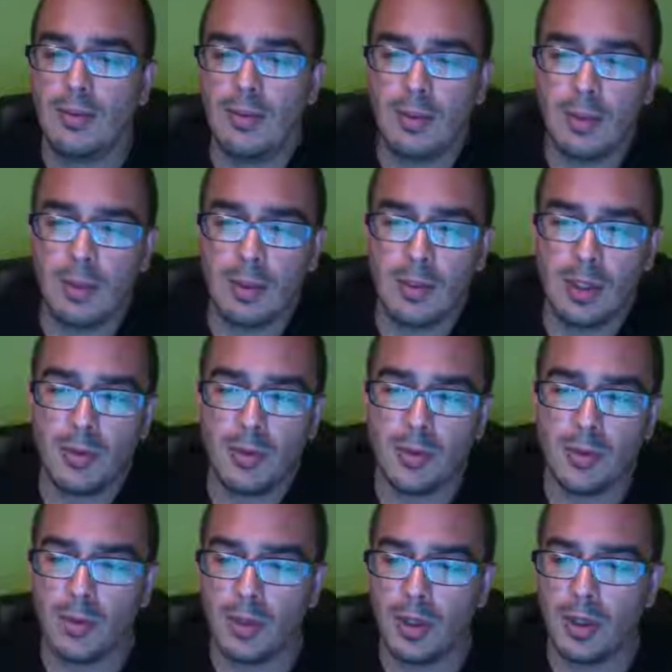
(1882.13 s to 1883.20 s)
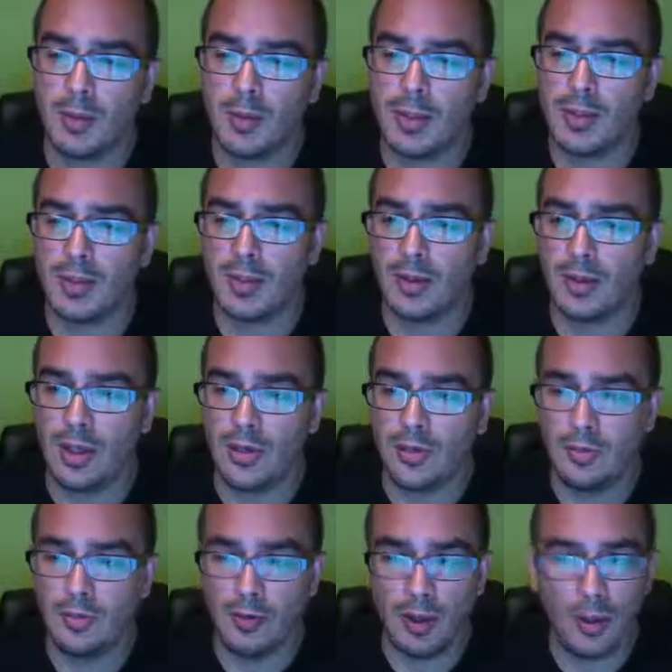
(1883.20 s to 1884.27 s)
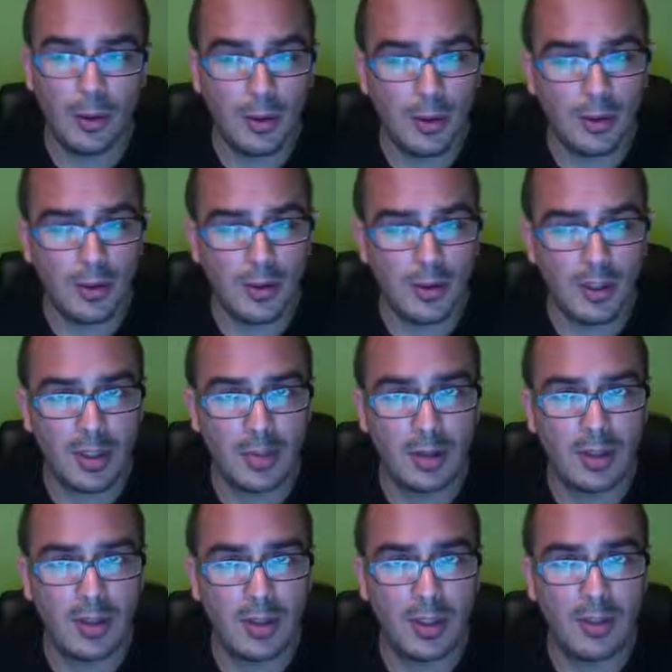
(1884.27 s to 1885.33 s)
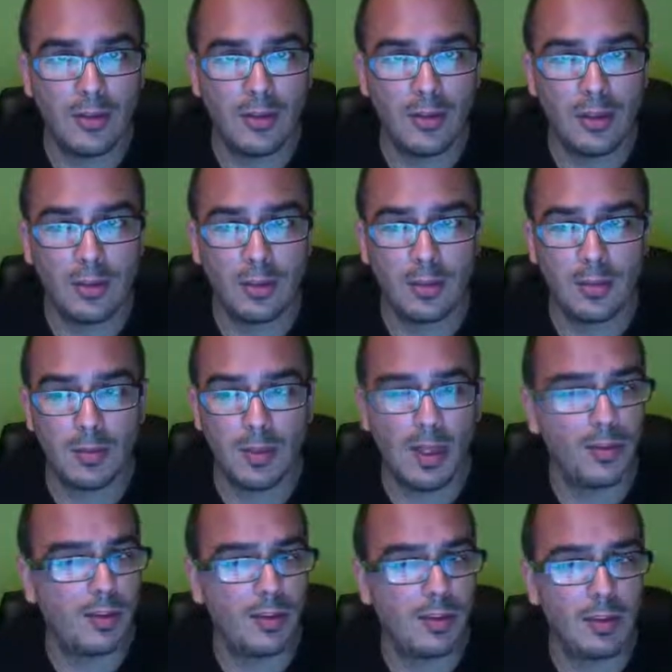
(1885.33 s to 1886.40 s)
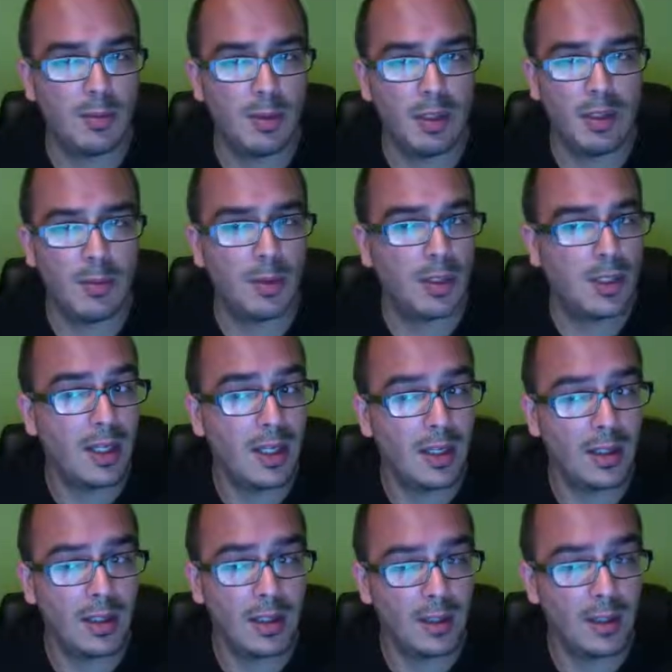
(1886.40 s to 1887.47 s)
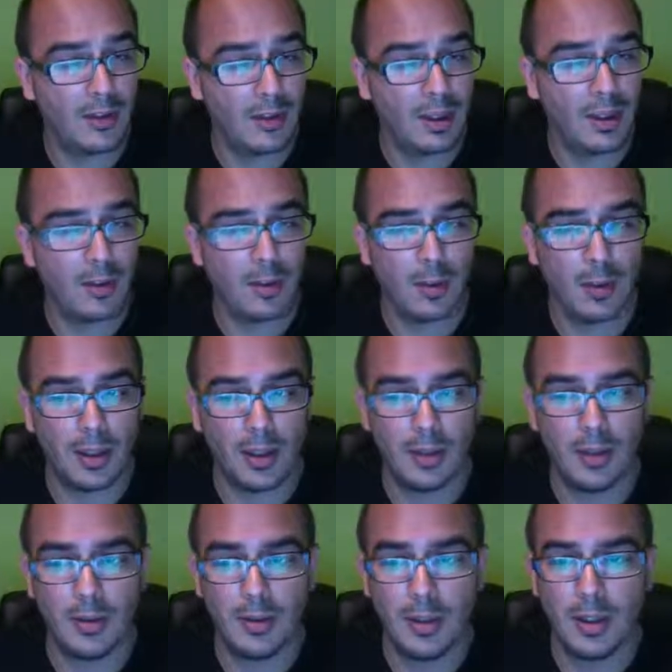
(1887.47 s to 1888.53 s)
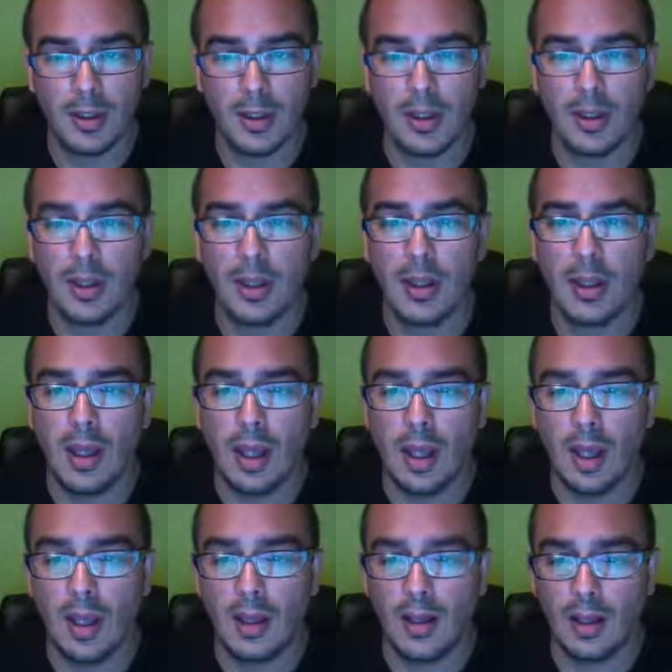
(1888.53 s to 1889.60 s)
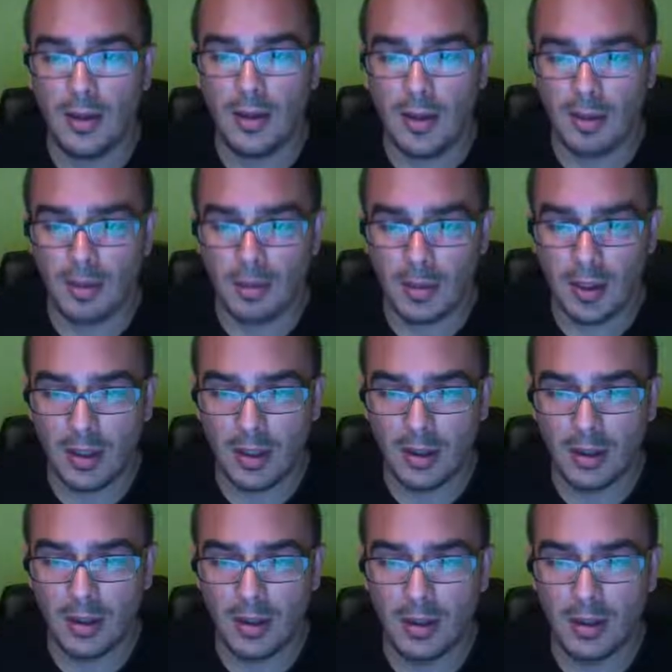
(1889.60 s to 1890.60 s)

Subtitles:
want to make money with your blog, make sure that you follow up with your email list. You haven't sent me an email yet, and I signed up a while ago. And that you have a product